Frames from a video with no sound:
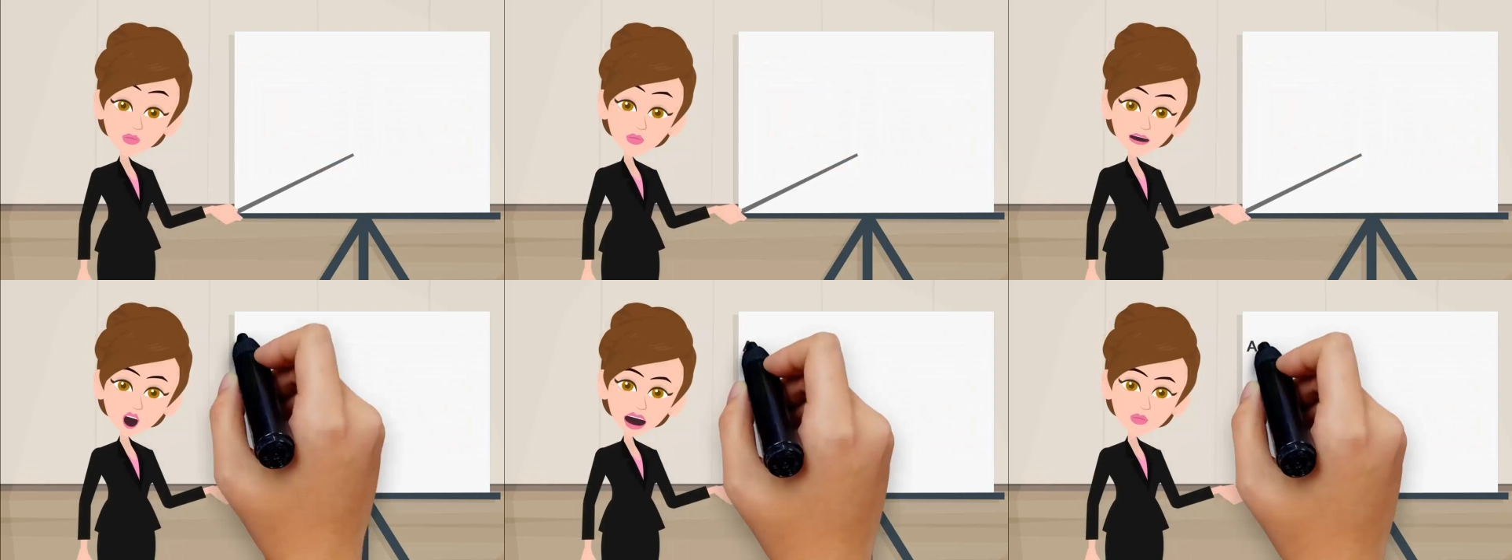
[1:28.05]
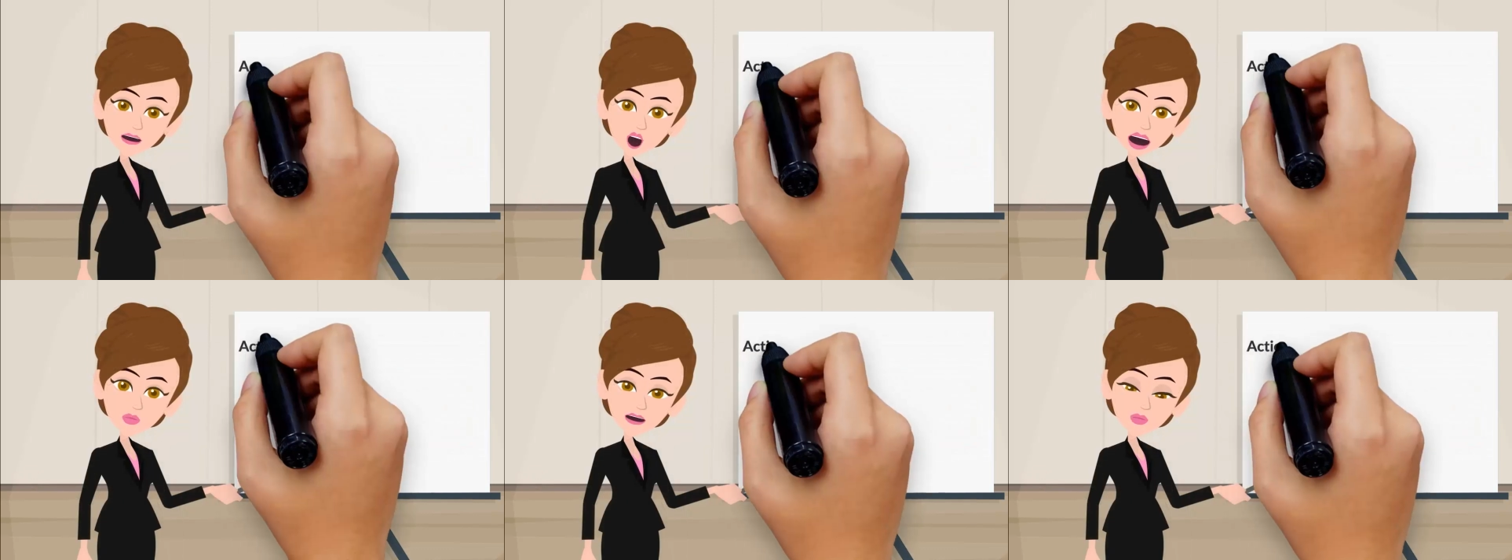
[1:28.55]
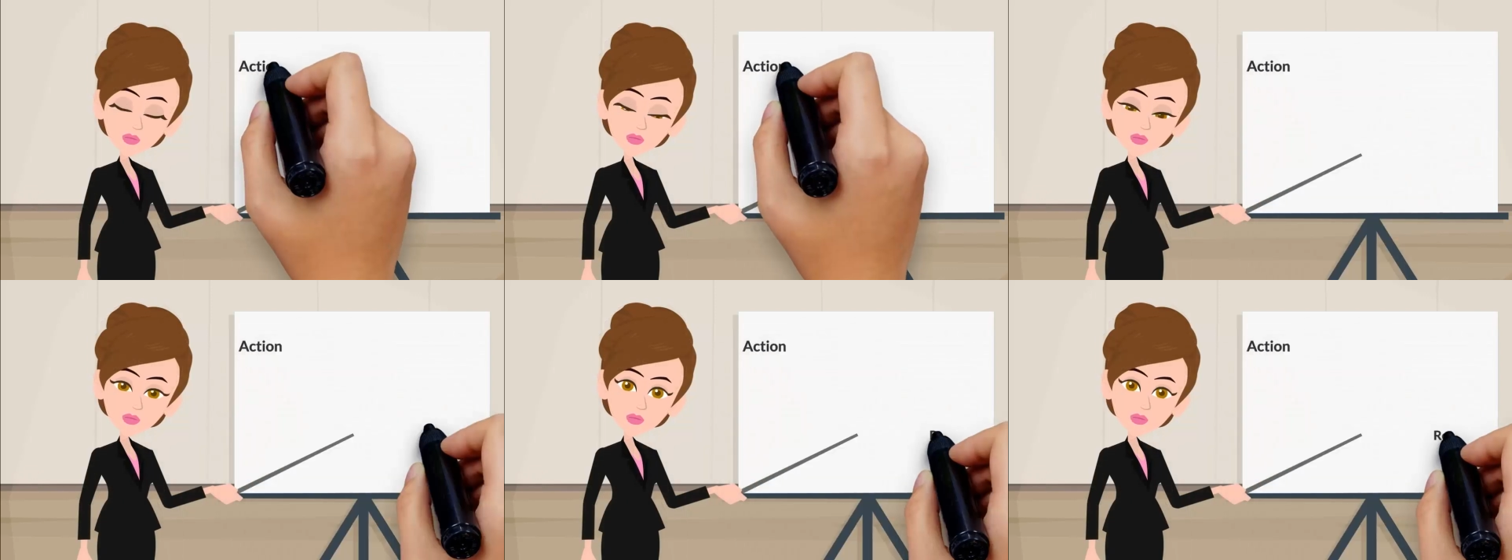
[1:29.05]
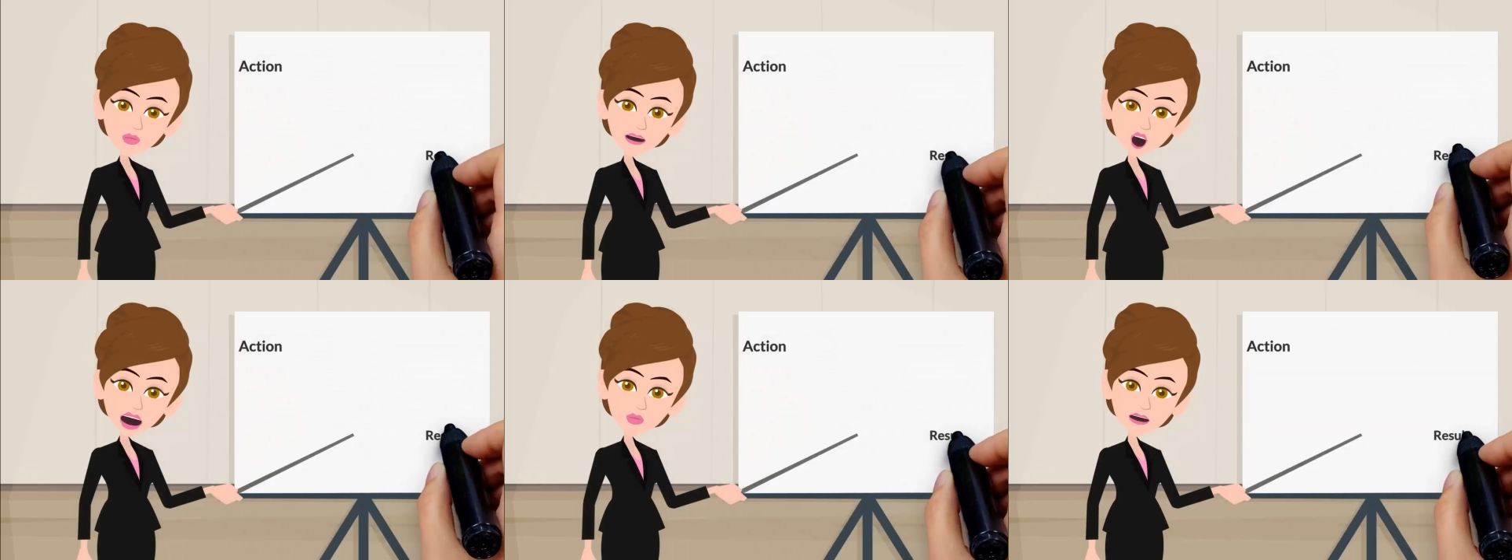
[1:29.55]
they should be action and
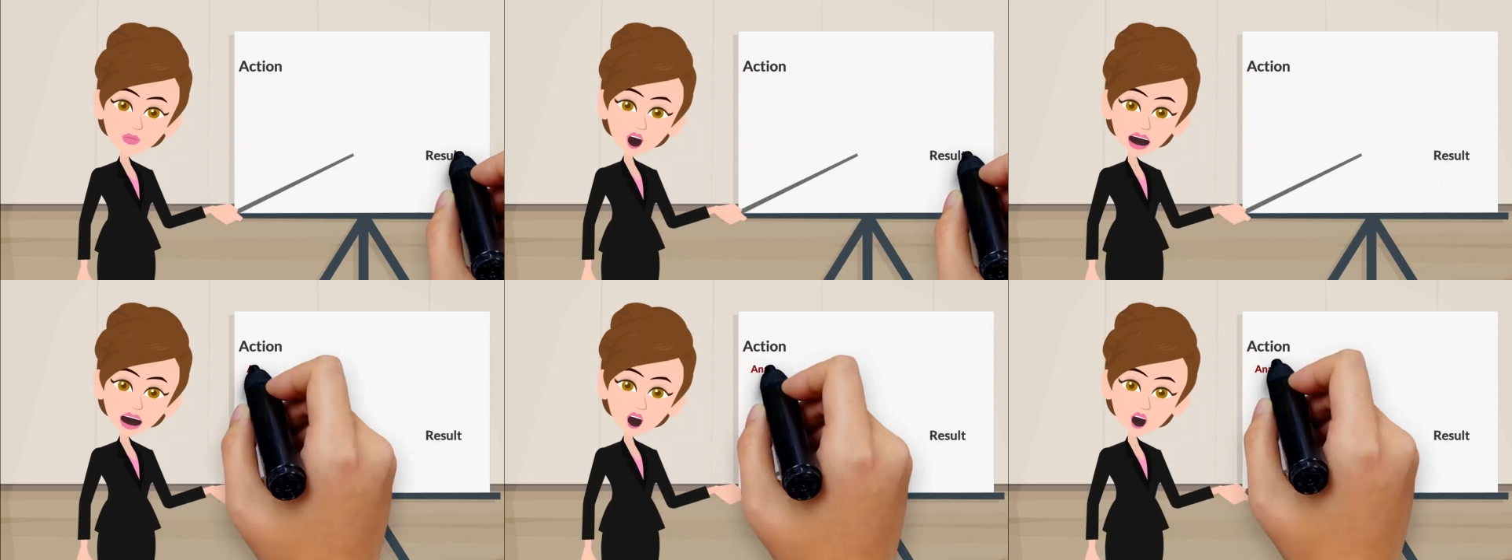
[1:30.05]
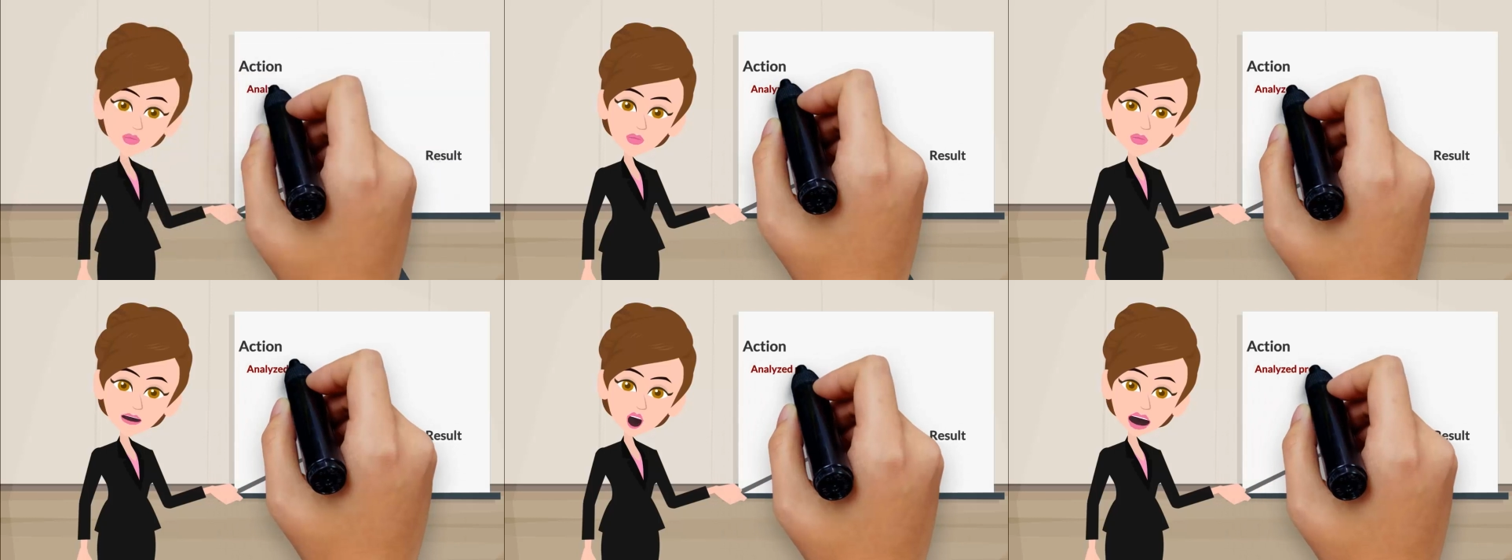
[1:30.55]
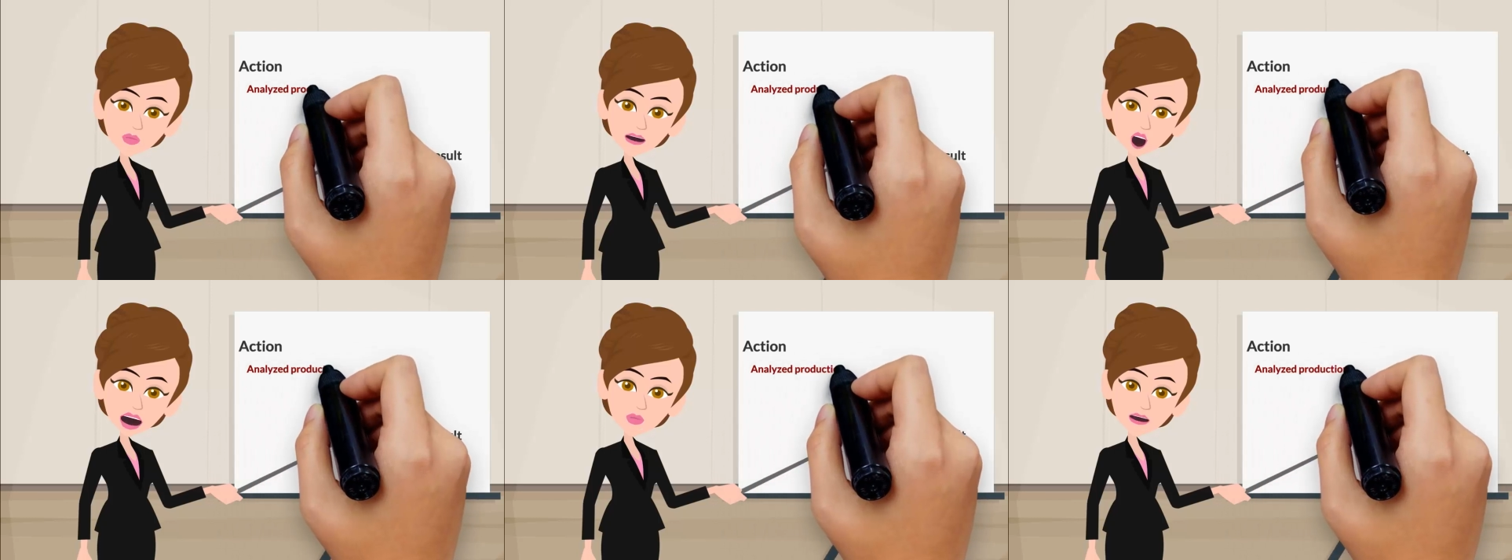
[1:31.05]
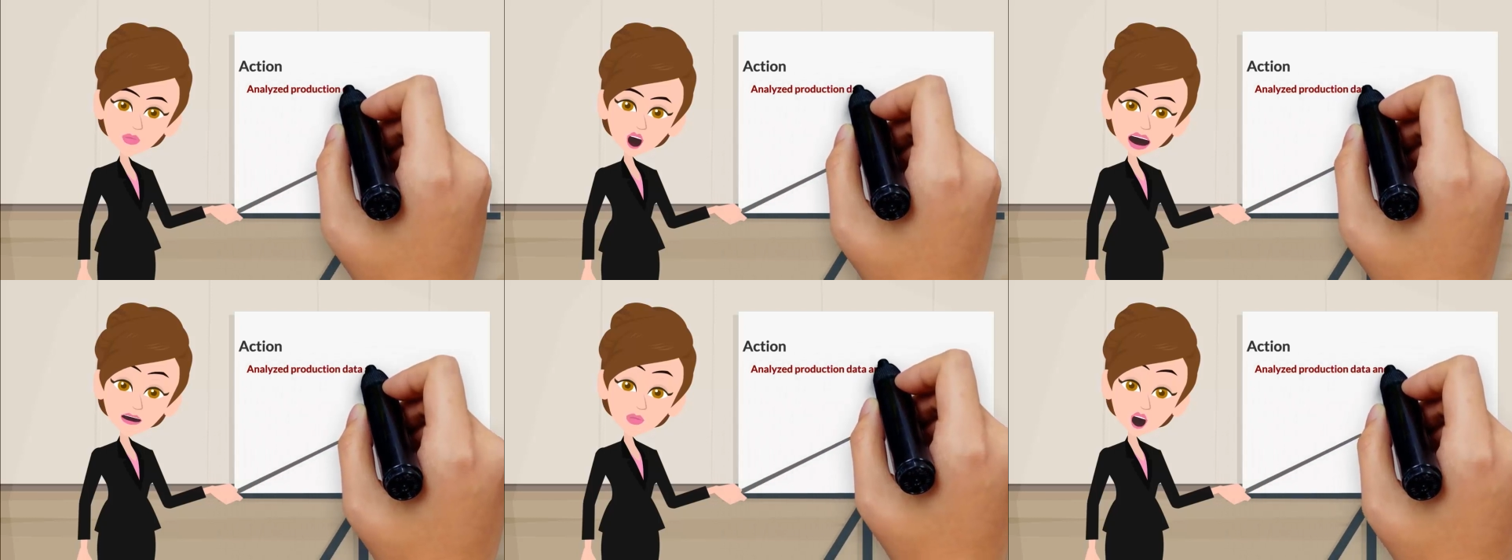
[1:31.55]
results-oriented instead of simply
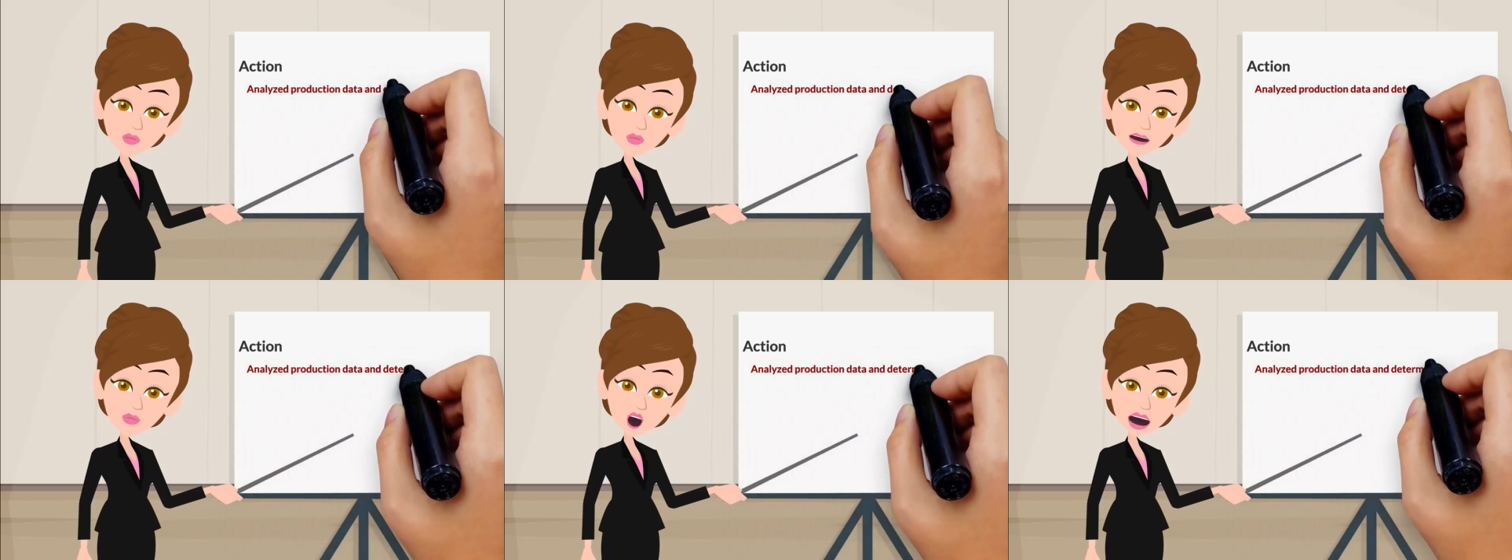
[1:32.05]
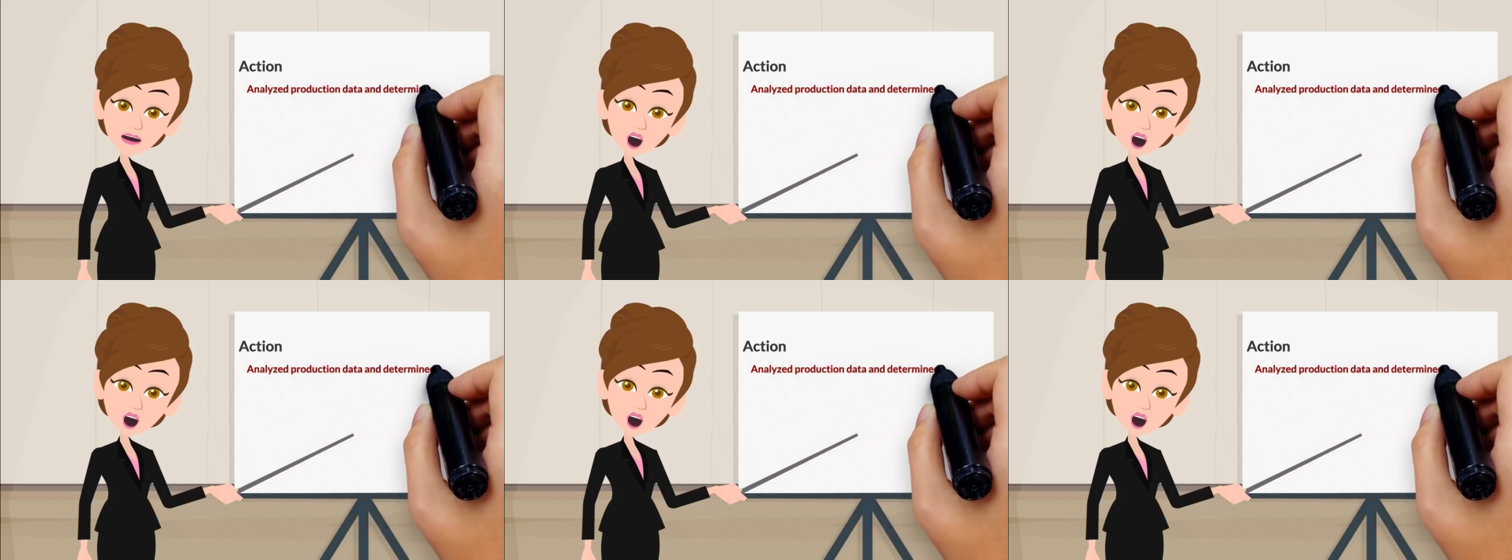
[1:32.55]
listing tasks.